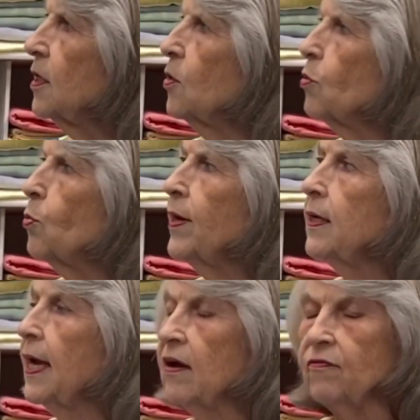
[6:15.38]
Well, we
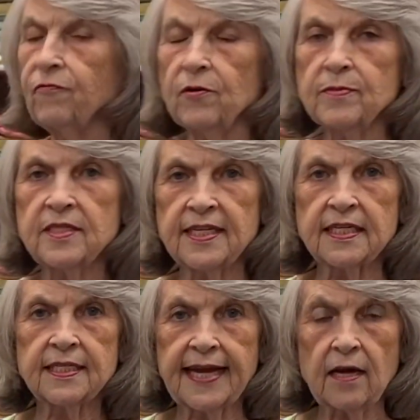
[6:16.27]
have from
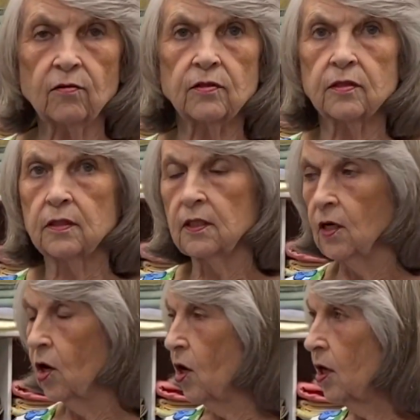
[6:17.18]
6 count
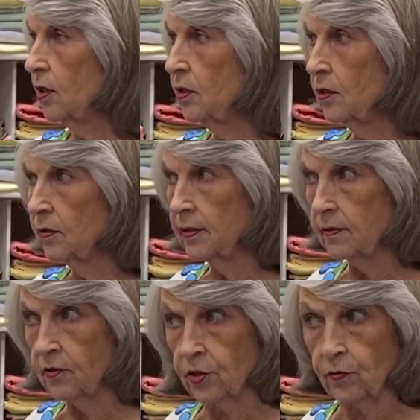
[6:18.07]
on
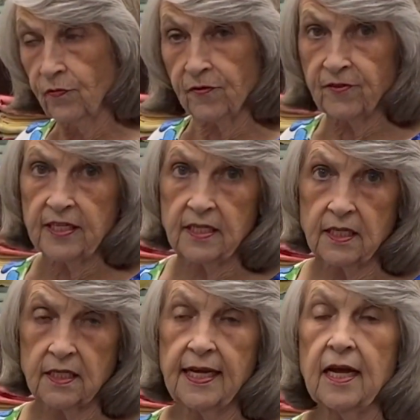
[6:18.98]
to
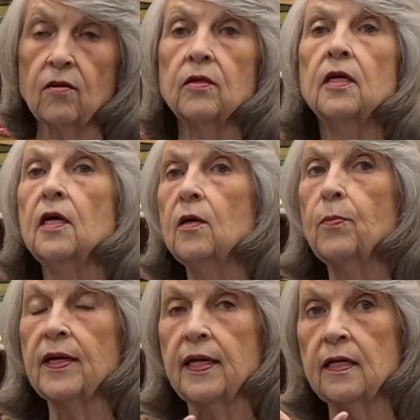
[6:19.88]
56 count.
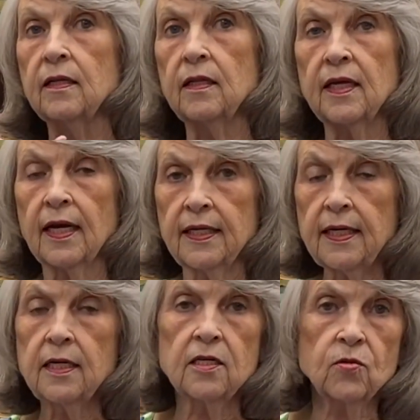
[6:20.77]
But in the
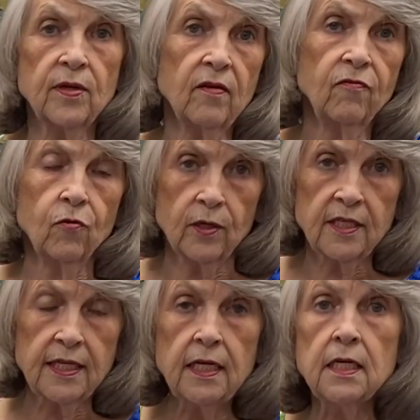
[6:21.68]
Aidas, we have
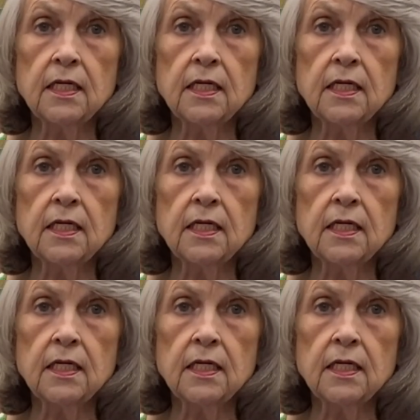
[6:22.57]
14,